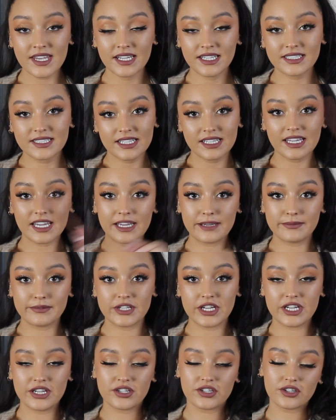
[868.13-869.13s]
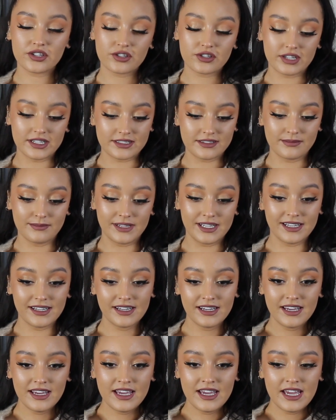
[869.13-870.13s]
it's a game changer, trust me.
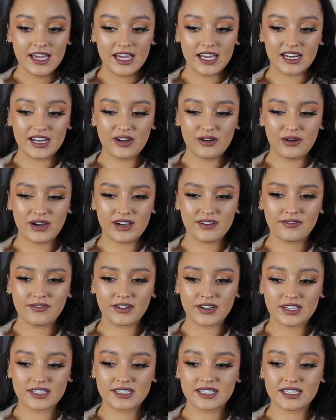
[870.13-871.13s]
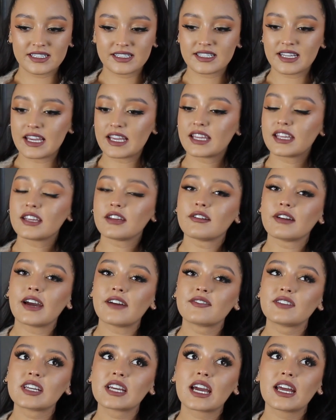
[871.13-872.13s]
And I know at first it's like you
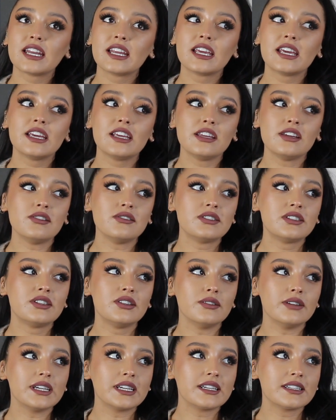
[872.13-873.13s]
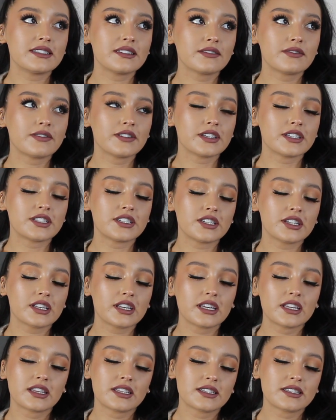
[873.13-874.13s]
have to kind of get used to it, because at first you're
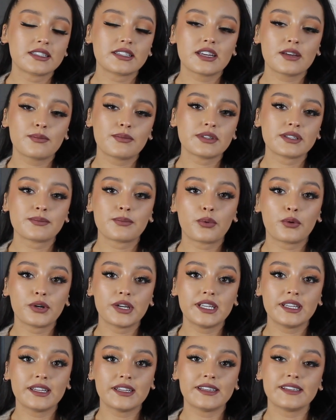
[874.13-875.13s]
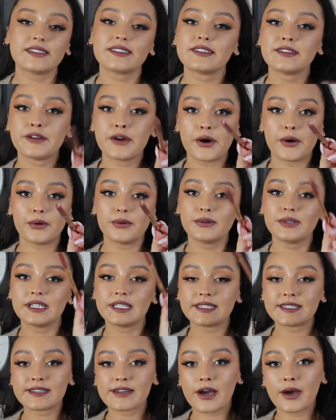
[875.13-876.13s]
like, this step is pointless. No,
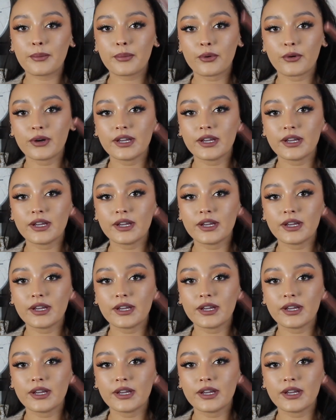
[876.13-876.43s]
it's not